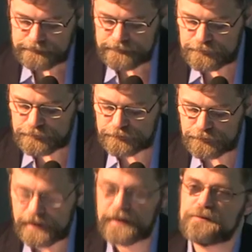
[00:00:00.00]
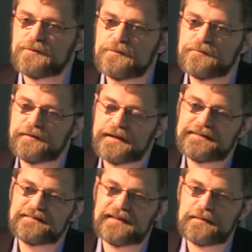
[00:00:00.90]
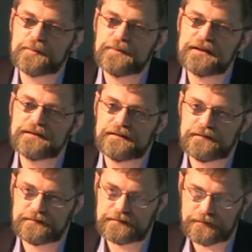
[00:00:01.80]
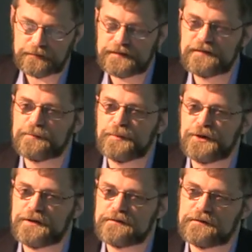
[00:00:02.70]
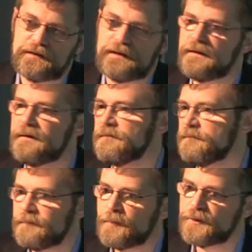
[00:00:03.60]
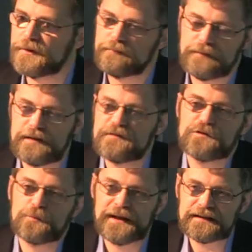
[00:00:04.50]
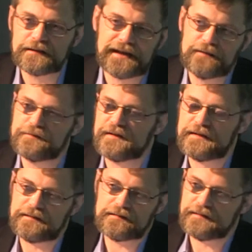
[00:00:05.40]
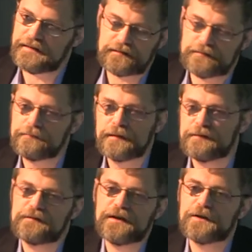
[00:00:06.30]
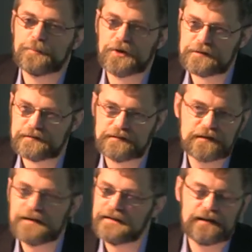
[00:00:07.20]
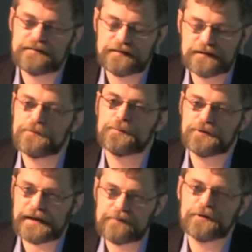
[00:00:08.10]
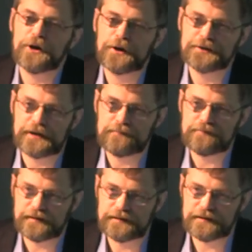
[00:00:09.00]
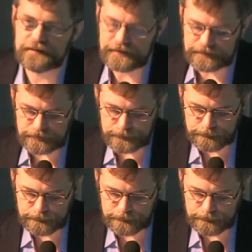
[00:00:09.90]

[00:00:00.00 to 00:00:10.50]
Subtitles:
If you try to find the same abilities of these birds in more instrumental kind of settings, like Skinner boxes, I think you would have a hard time finding that.